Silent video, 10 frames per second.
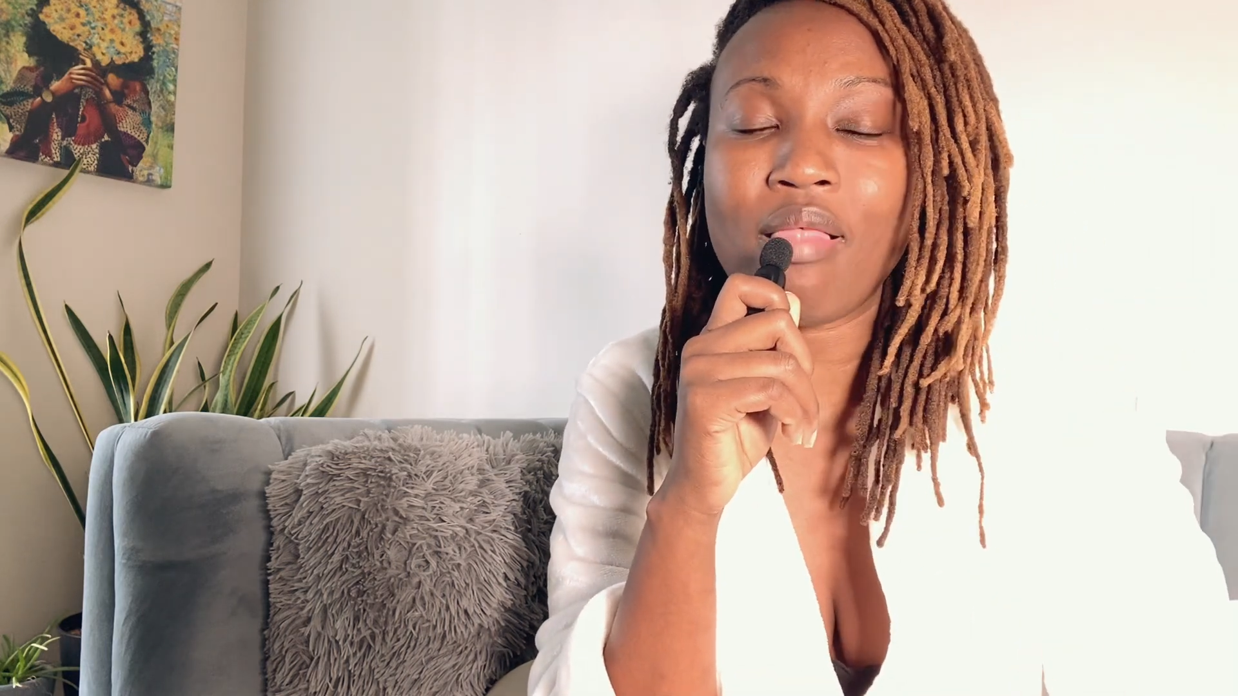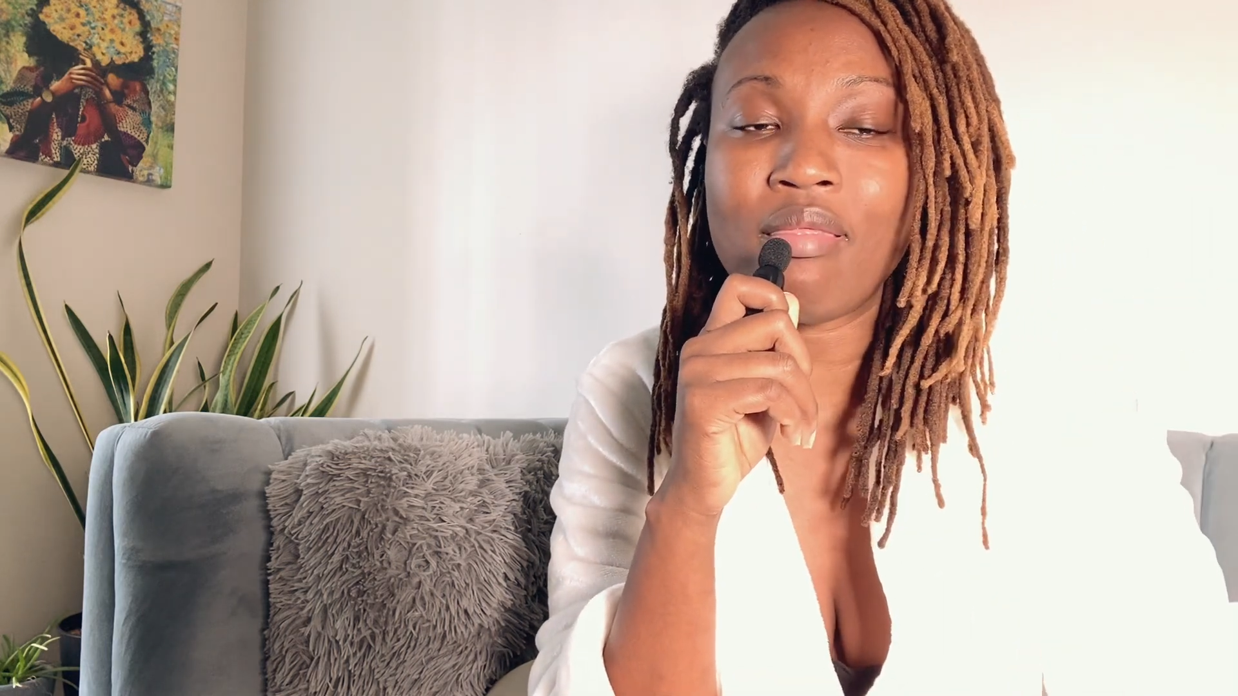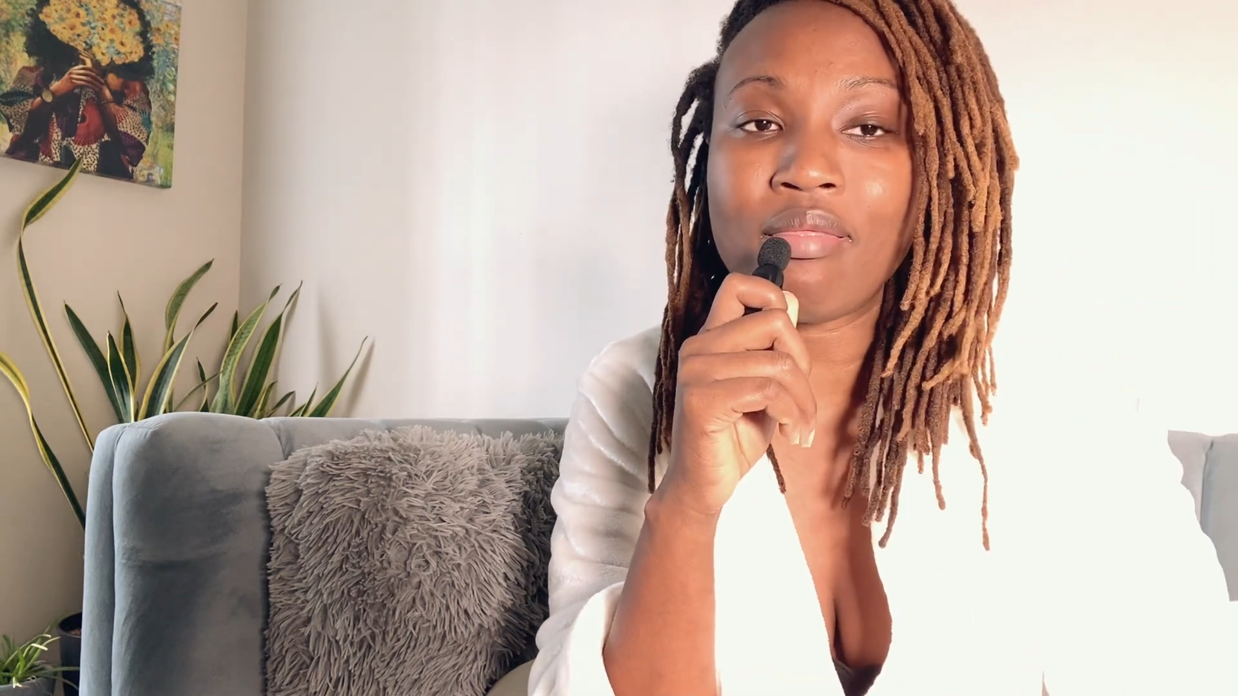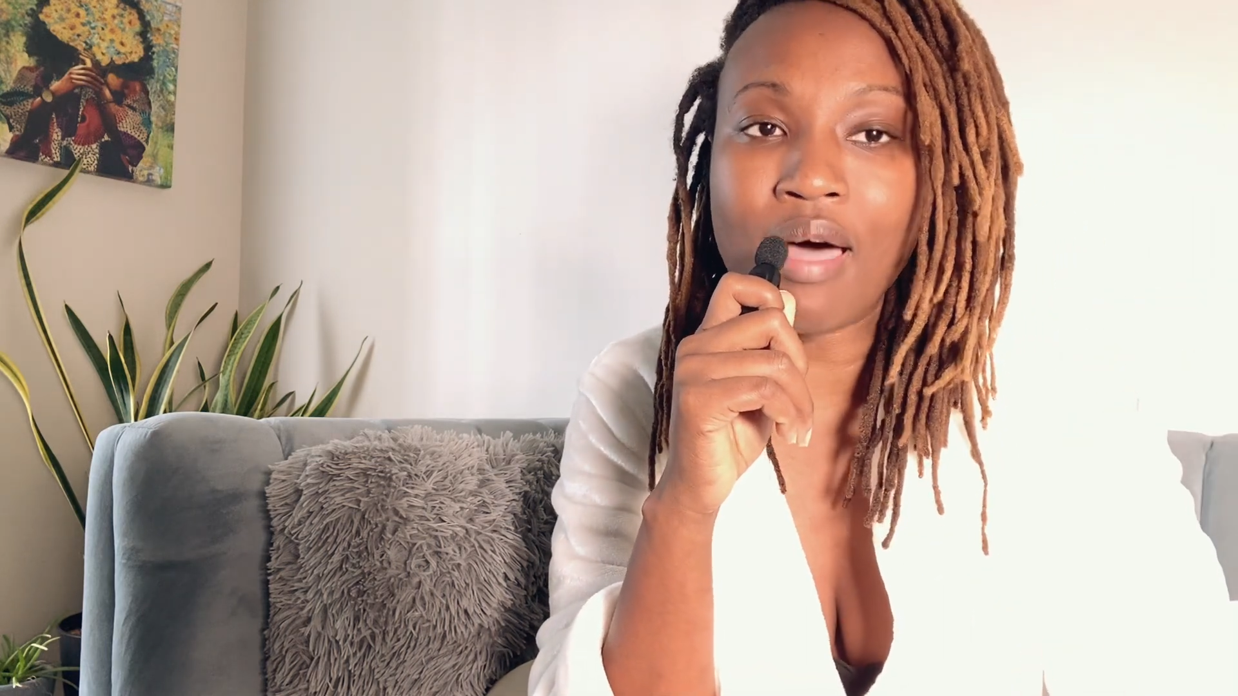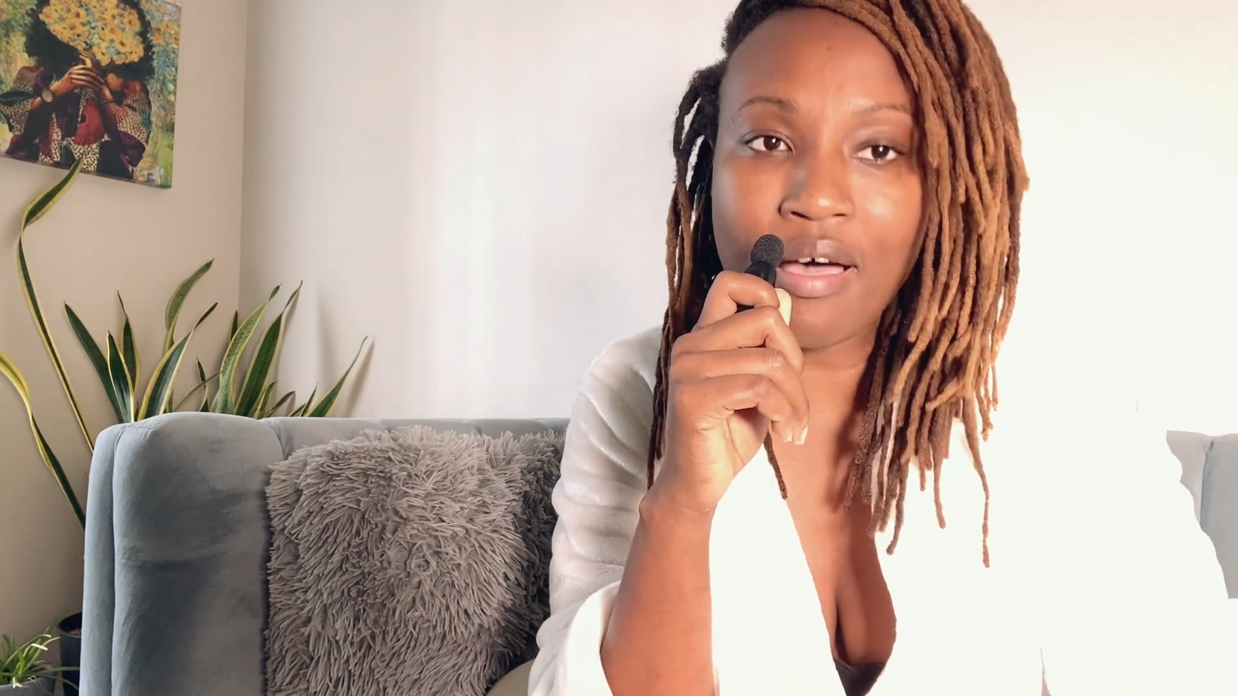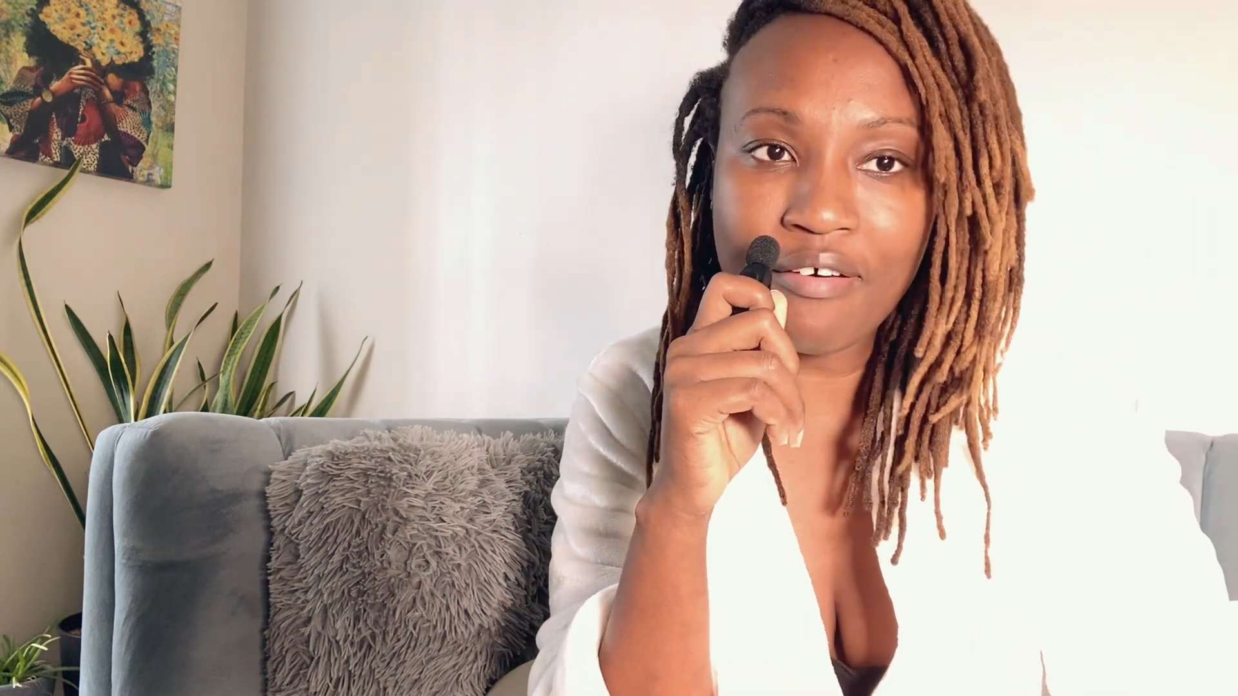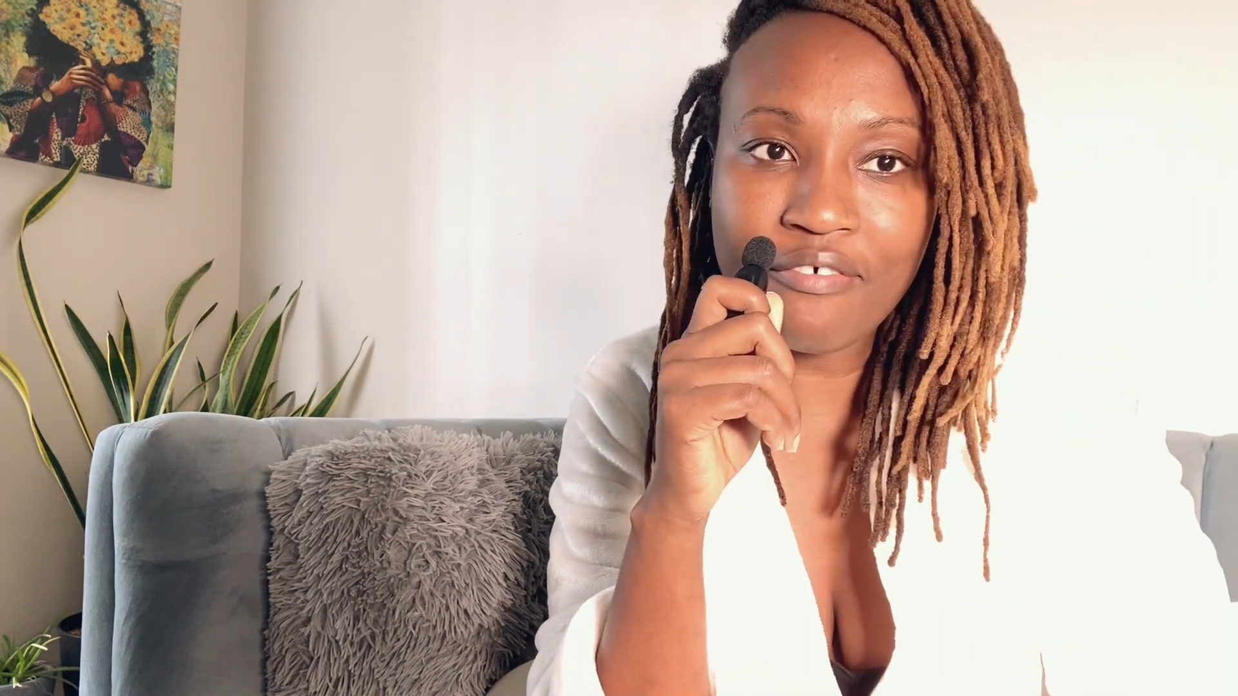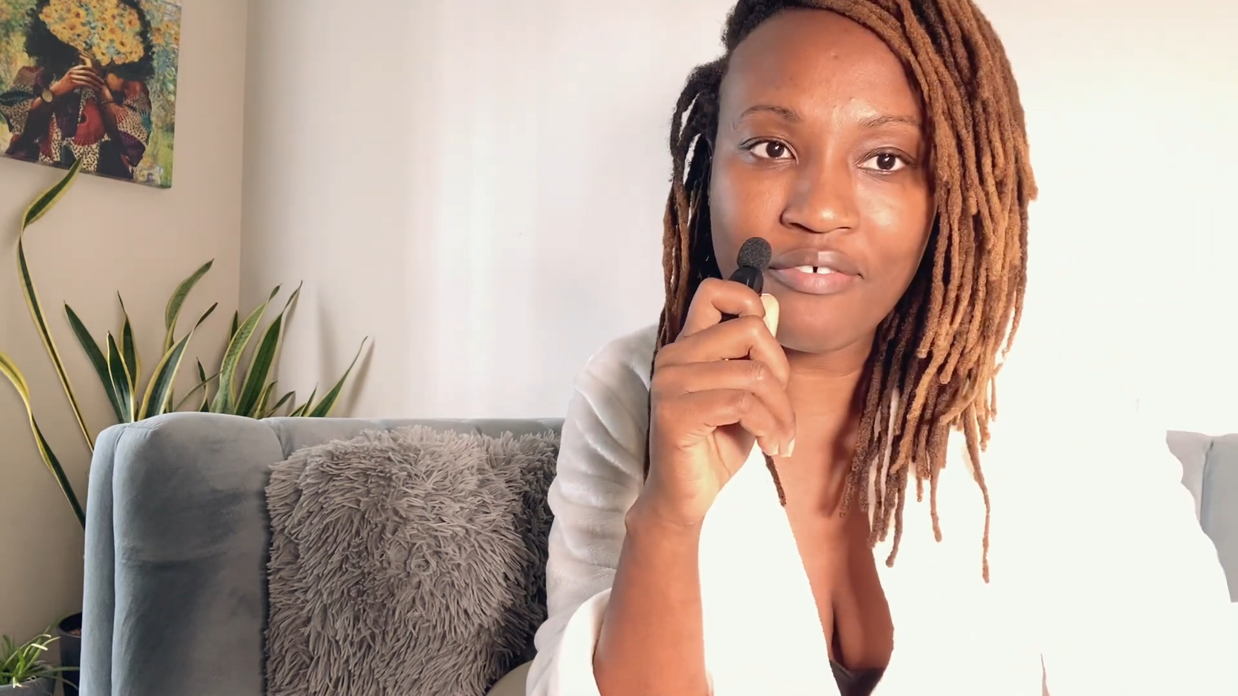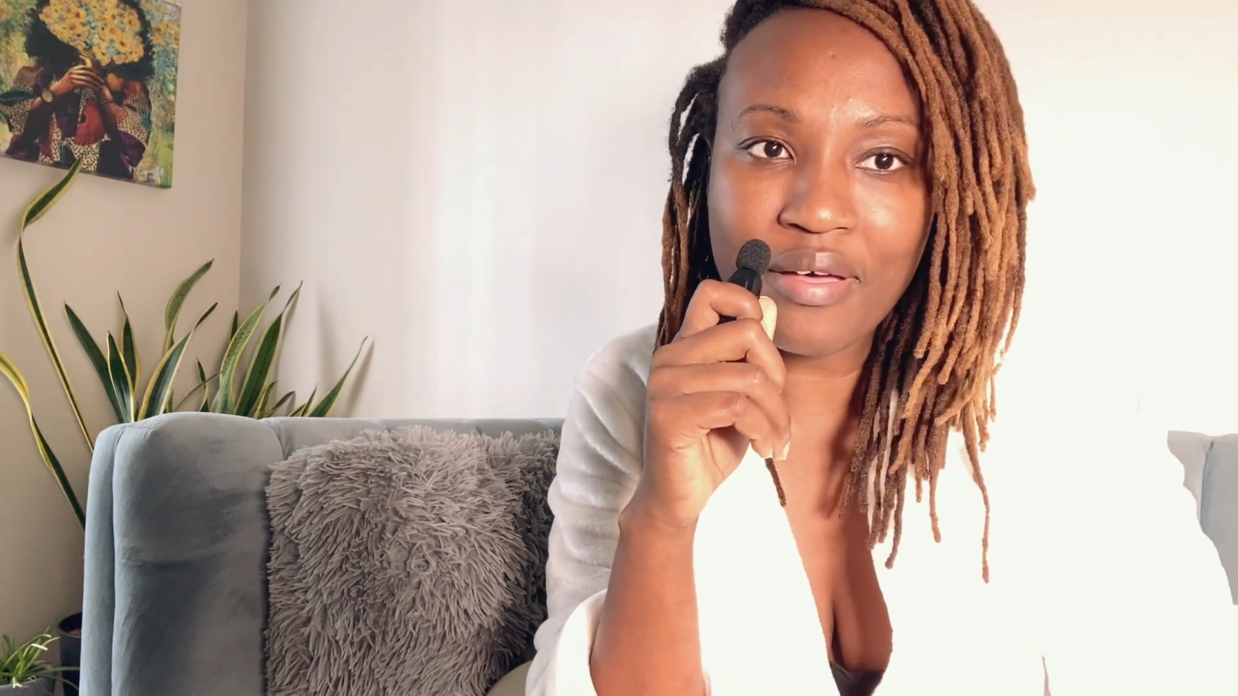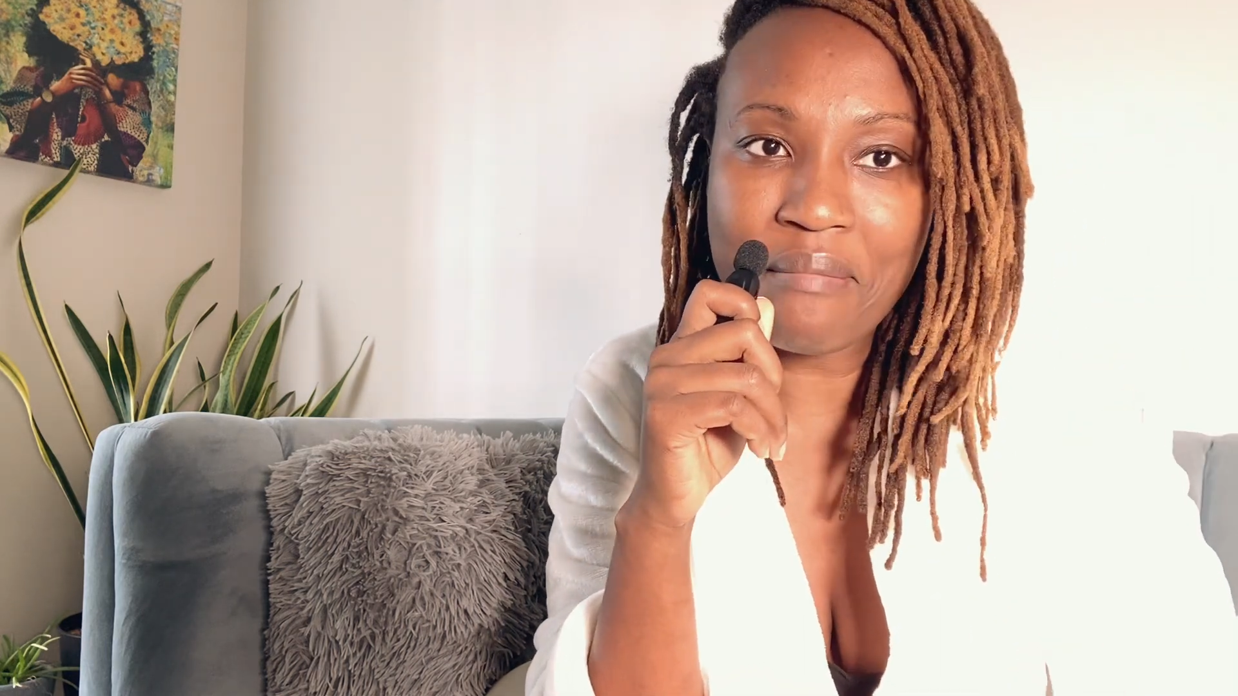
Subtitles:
love